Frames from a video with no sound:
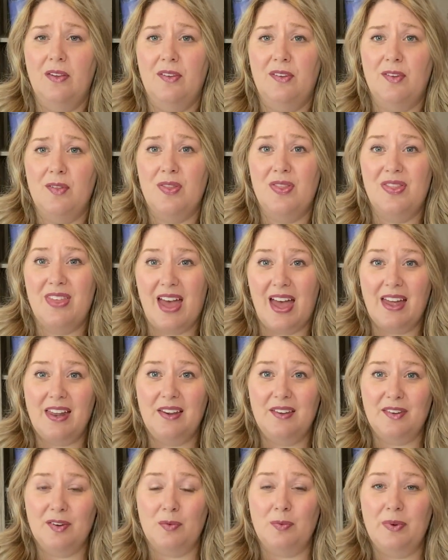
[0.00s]
So that
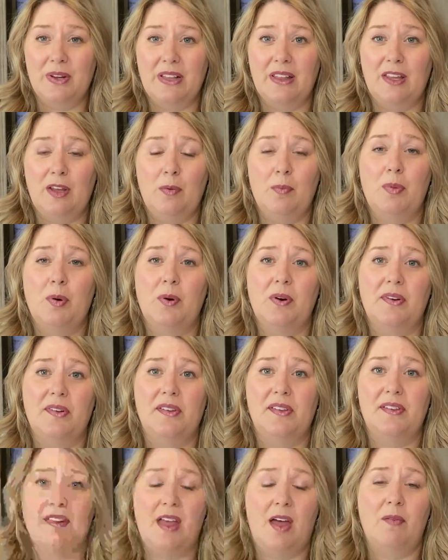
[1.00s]
is a really
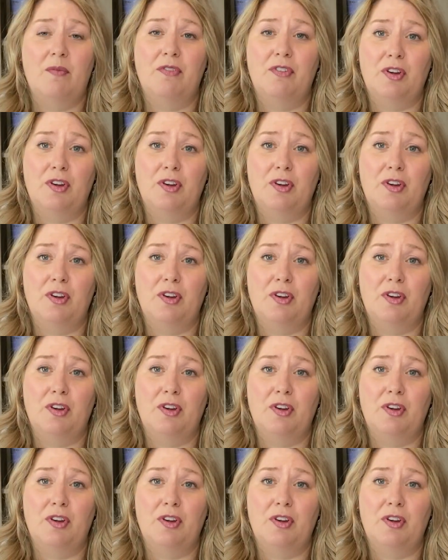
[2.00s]
important step